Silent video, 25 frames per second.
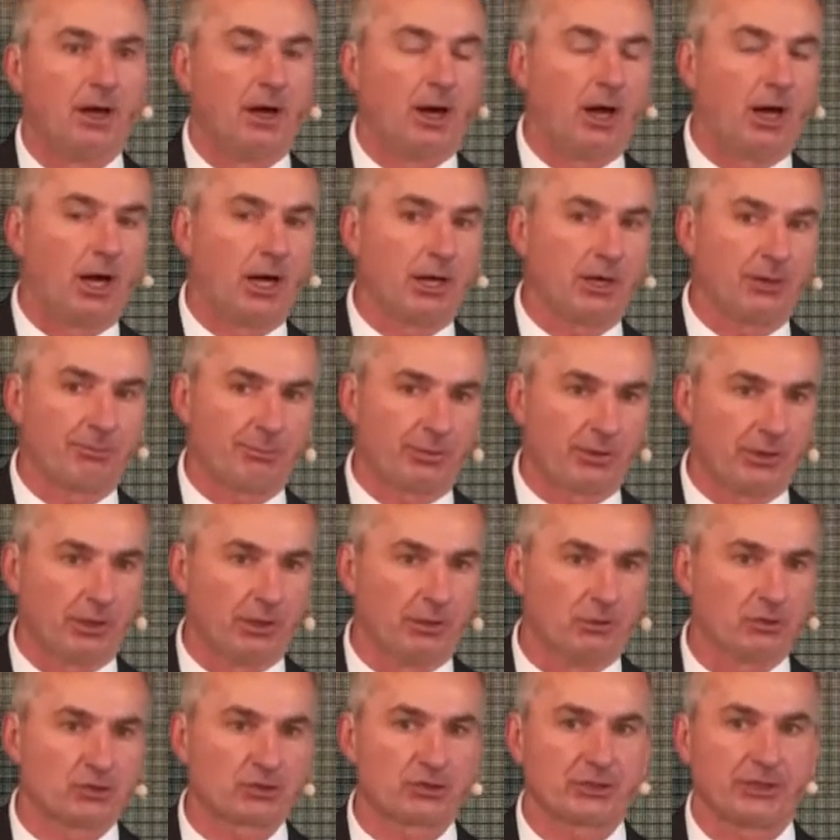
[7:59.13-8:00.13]
Our
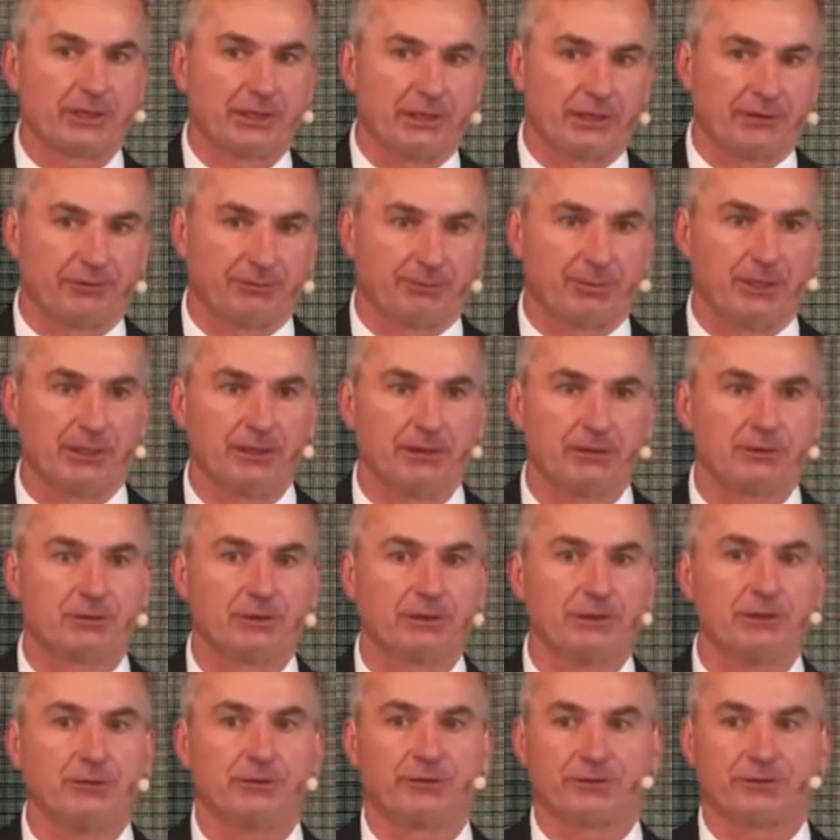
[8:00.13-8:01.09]
approach has been to use